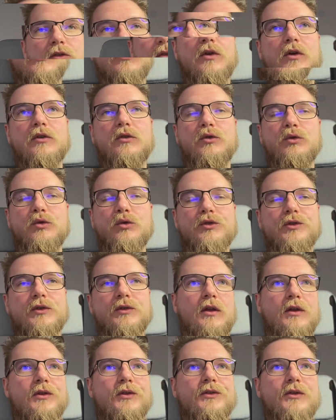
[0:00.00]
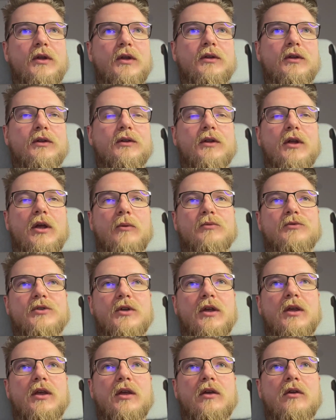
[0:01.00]
Dart uses static type
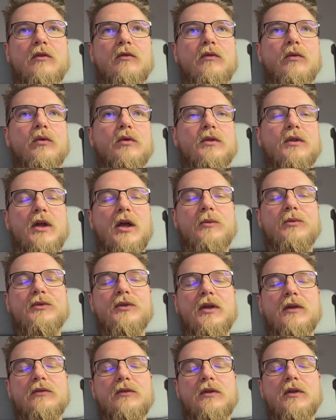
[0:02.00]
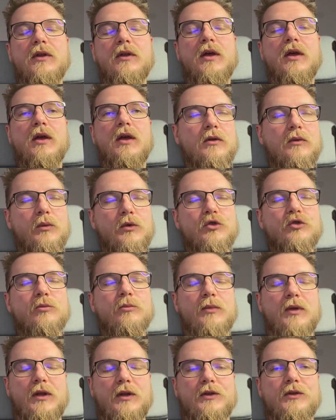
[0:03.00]
checking for type safety,
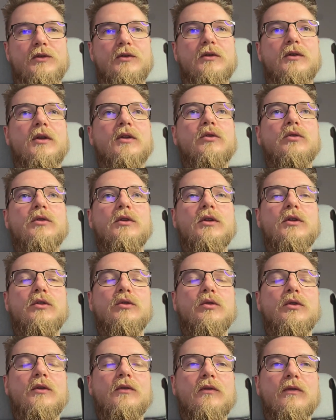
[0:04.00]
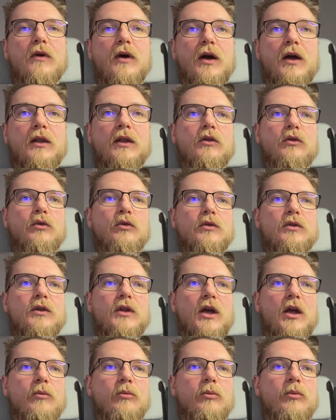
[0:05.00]
which means that you need to define your
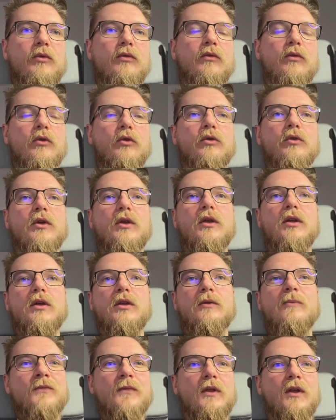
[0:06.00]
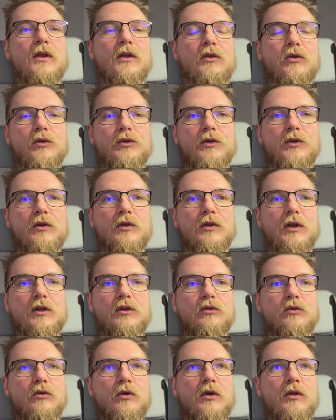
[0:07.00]
type before you can use it
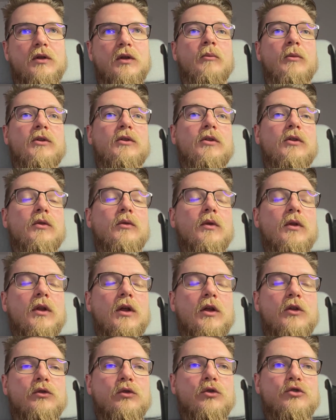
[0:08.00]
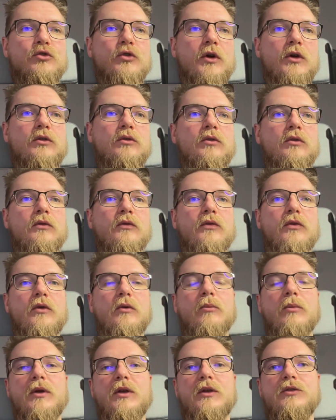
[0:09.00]
later on, but it will also try to
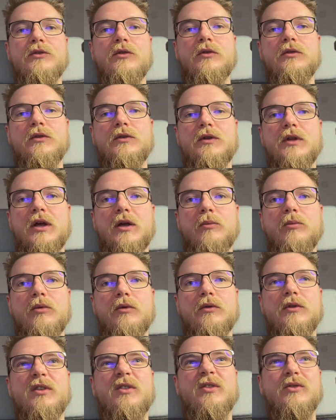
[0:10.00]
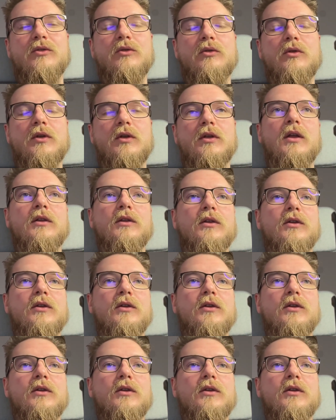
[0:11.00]
infer based on the type that you're doing.